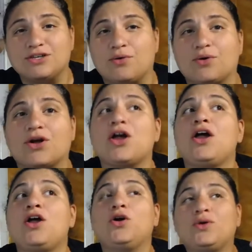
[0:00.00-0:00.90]
sewer
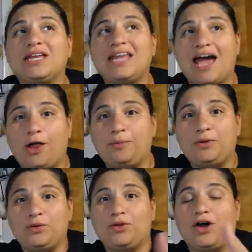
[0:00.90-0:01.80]
who can help
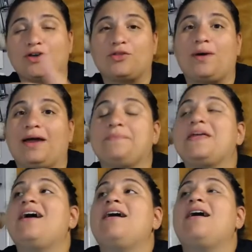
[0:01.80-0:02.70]
you along the way.
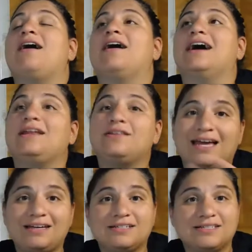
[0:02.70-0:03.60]
Uh, and
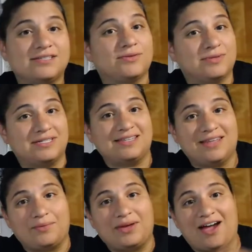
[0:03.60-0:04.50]
that is the reason
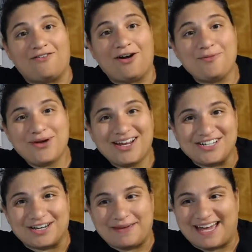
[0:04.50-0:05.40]
that we have our
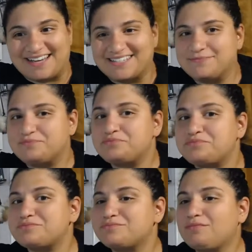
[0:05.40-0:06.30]
project packs.
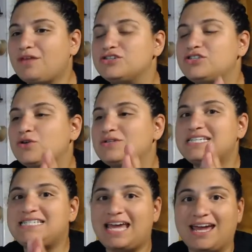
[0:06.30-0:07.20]
So
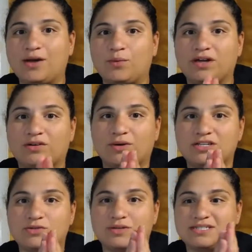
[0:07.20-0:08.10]
today we are going
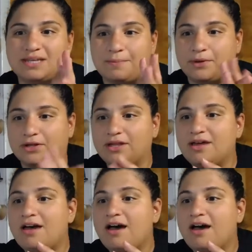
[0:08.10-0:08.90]
to assemble